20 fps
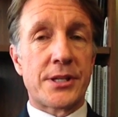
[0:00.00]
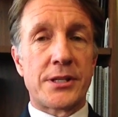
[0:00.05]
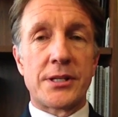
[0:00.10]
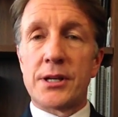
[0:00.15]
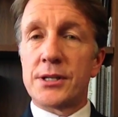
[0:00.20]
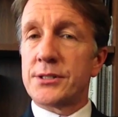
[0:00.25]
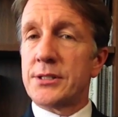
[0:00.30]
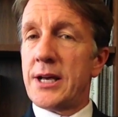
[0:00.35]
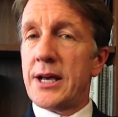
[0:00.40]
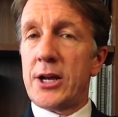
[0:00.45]
It
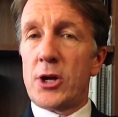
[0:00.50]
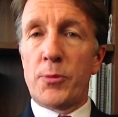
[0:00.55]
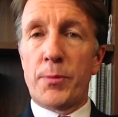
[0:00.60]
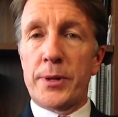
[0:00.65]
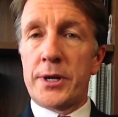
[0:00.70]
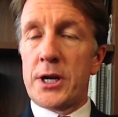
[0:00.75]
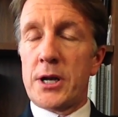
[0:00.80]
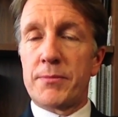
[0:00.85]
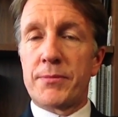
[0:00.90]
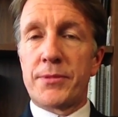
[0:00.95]
does not
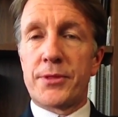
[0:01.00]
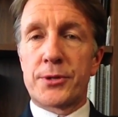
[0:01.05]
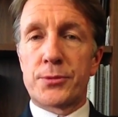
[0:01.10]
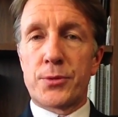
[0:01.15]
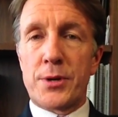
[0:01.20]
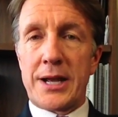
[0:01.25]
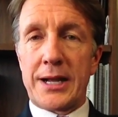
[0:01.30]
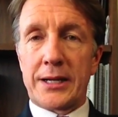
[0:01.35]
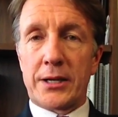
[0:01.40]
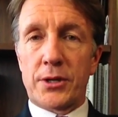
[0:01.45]
open up the
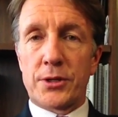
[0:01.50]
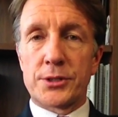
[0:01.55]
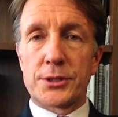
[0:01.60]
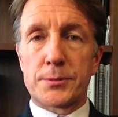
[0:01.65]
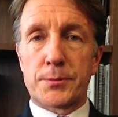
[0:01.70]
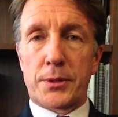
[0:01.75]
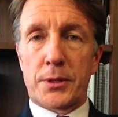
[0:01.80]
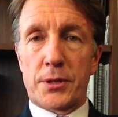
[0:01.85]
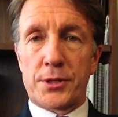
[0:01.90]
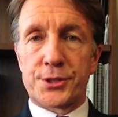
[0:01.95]
records
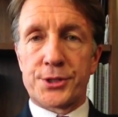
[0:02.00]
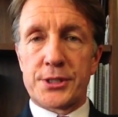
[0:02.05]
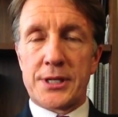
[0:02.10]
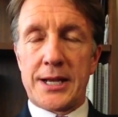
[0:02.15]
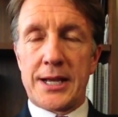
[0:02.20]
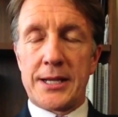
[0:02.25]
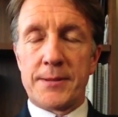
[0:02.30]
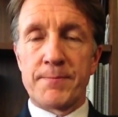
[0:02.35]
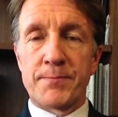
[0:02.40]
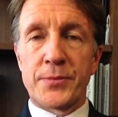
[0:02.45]
per
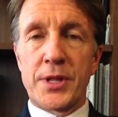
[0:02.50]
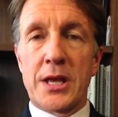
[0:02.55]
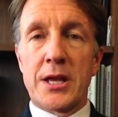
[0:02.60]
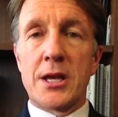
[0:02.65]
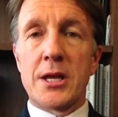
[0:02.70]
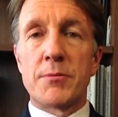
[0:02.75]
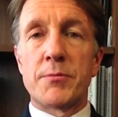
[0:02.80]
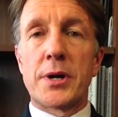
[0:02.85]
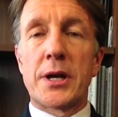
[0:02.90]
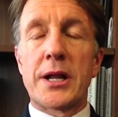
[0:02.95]
se,
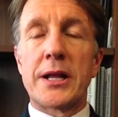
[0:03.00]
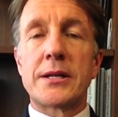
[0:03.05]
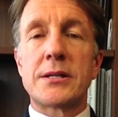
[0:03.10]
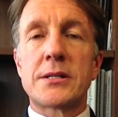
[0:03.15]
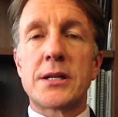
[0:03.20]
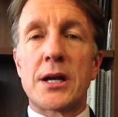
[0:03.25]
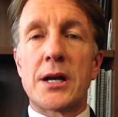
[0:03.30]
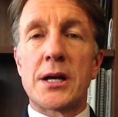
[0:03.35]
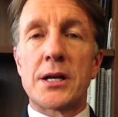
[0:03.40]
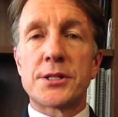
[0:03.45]
but it
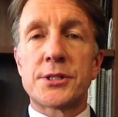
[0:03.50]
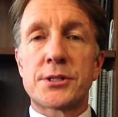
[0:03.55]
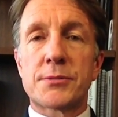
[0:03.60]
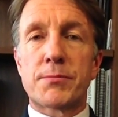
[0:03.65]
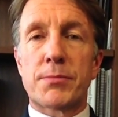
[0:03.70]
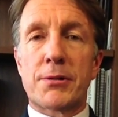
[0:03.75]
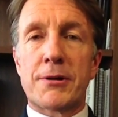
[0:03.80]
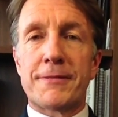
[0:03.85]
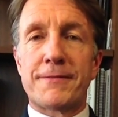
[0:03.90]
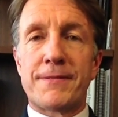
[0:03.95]
does
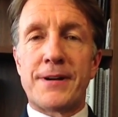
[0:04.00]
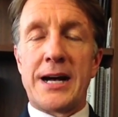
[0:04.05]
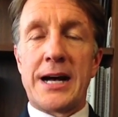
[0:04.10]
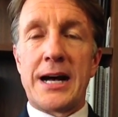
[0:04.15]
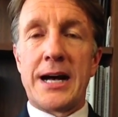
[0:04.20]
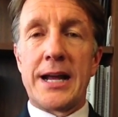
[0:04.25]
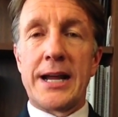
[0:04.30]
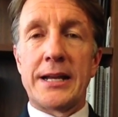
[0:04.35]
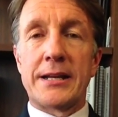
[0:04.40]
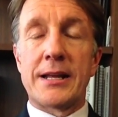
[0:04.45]

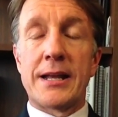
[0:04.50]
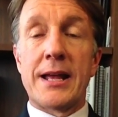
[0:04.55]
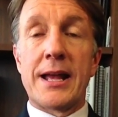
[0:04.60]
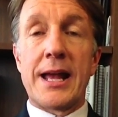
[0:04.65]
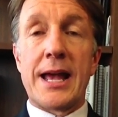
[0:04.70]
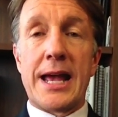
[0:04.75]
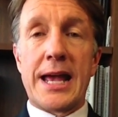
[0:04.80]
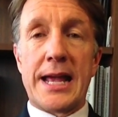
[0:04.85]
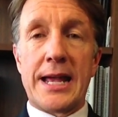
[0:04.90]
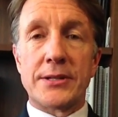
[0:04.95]
provide
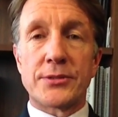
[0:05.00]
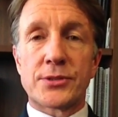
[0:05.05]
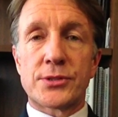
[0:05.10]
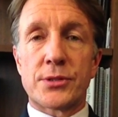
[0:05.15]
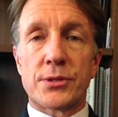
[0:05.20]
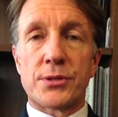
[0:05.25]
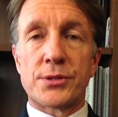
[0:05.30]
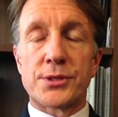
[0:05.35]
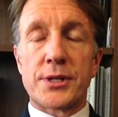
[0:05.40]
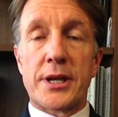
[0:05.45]

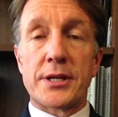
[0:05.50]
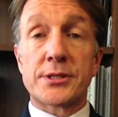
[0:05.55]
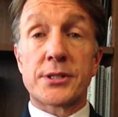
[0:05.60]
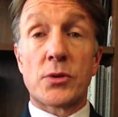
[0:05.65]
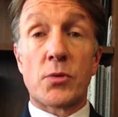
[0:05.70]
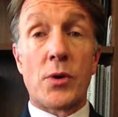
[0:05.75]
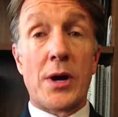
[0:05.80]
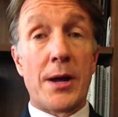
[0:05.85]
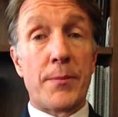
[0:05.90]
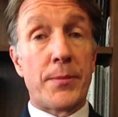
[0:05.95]
answers as to
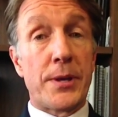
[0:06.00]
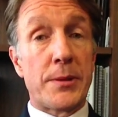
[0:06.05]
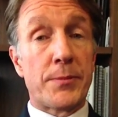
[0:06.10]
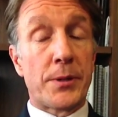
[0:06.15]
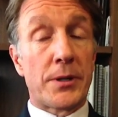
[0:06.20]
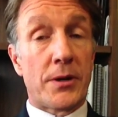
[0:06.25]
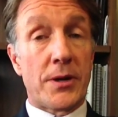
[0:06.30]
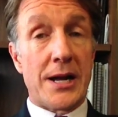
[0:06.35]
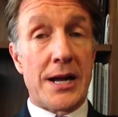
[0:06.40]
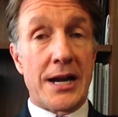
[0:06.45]
why
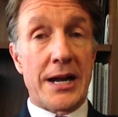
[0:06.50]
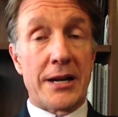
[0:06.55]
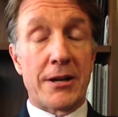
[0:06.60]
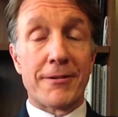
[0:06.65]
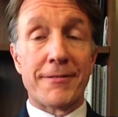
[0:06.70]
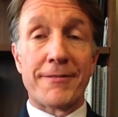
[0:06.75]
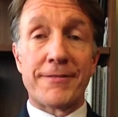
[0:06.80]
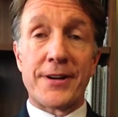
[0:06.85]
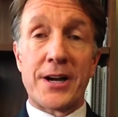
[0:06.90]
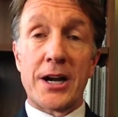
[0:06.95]
people are
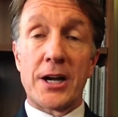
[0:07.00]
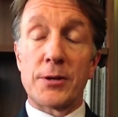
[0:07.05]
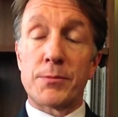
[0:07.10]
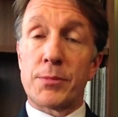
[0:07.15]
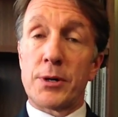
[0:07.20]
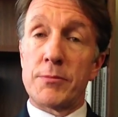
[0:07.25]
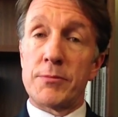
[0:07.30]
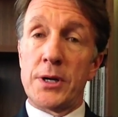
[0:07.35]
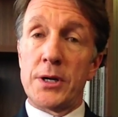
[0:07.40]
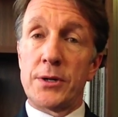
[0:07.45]
hired, fired,
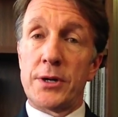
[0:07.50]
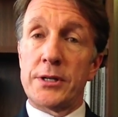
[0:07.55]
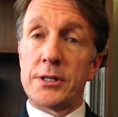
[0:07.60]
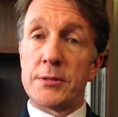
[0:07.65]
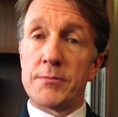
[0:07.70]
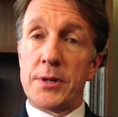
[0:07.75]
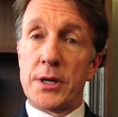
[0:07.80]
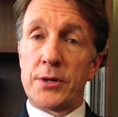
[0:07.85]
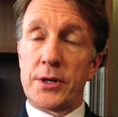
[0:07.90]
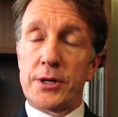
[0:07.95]
promoted,
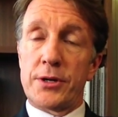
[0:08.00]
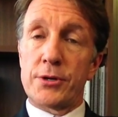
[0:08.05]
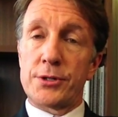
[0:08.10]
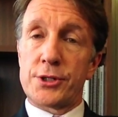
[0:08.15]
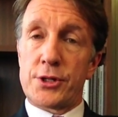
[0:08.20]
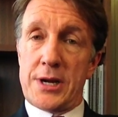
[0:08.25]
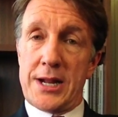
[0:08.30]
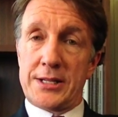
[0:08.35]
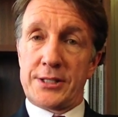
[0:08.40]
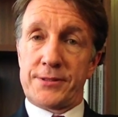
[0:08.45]
demoted, or
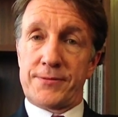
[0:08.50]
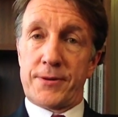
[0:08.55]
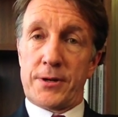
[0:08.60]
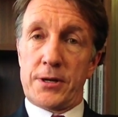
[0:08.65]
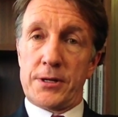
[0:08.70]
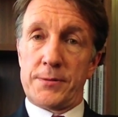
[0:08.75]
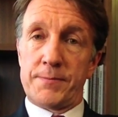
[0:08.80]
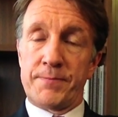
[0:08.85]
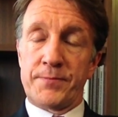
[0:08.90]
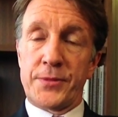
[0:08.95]

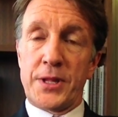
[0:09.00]
transferred.